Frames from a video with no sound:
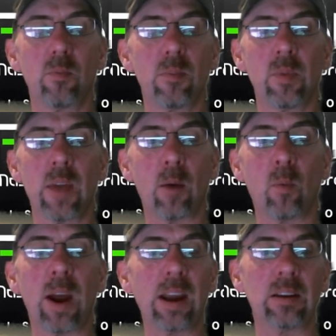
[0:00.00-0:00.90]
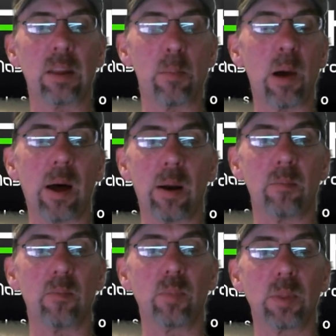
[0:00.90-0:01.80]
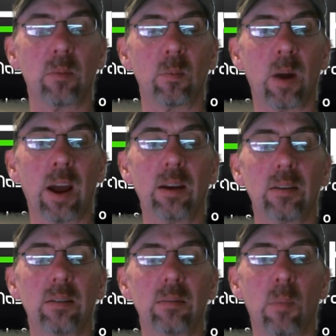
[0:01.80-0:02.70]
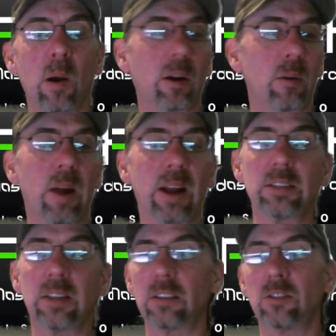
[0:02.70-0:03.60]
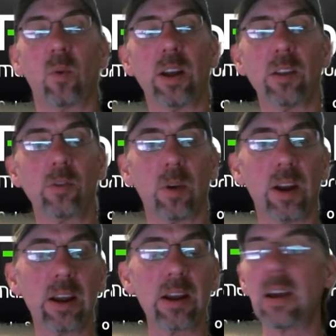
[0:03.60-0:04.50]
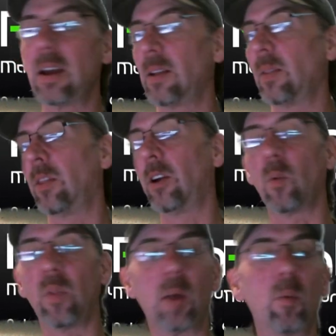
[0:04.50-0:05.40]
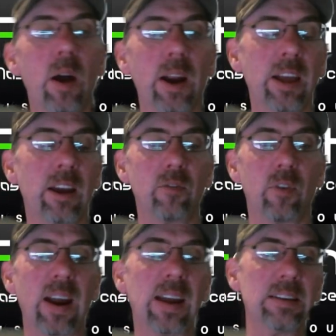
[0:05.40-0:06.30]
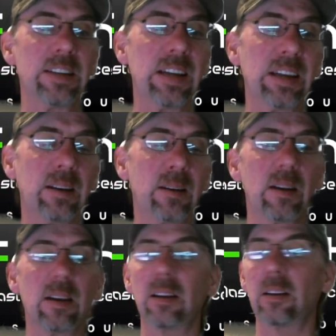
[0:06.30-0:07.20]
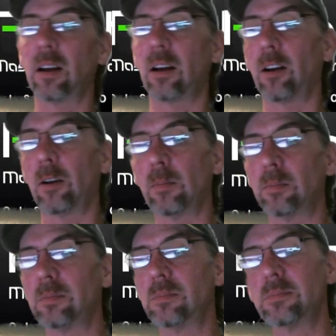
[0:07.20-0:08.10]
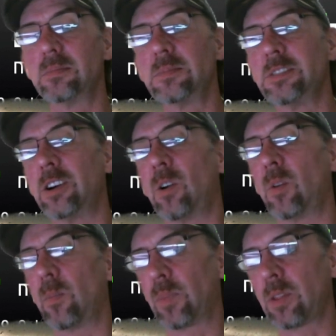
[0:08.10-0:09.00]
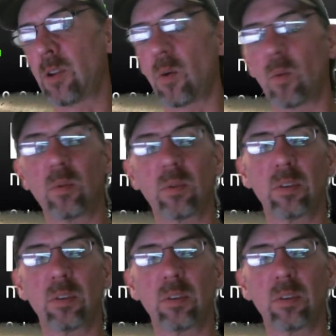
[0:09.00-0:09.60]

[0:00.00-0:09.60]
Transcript: that rate to the bottom, right? Market rate says 23. They they want to get it for 18. Um, you know, don't